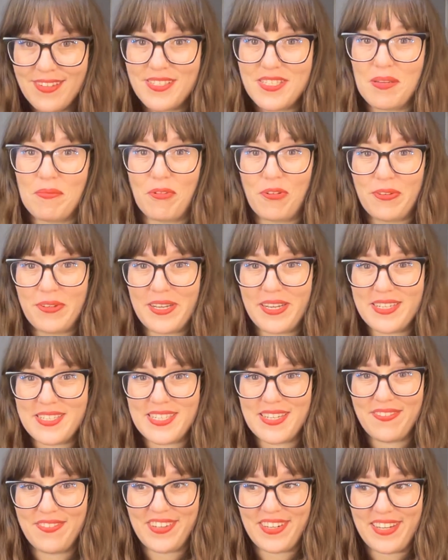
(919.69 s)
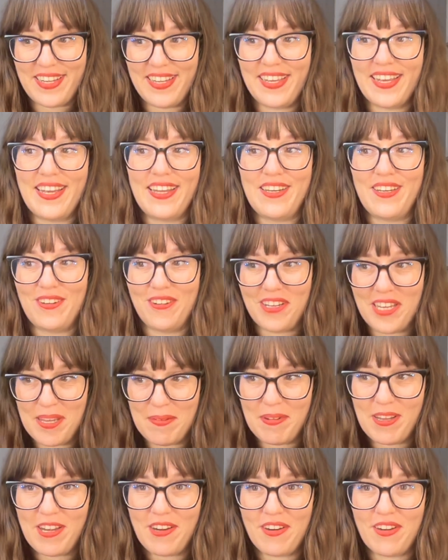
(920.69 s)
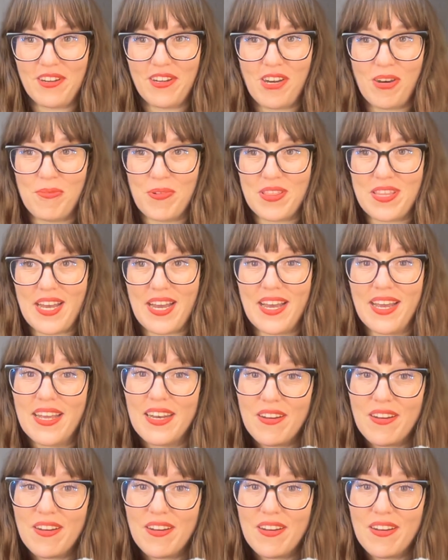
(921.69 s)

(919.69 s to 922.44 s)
some creativity, and you keep carrying on with that,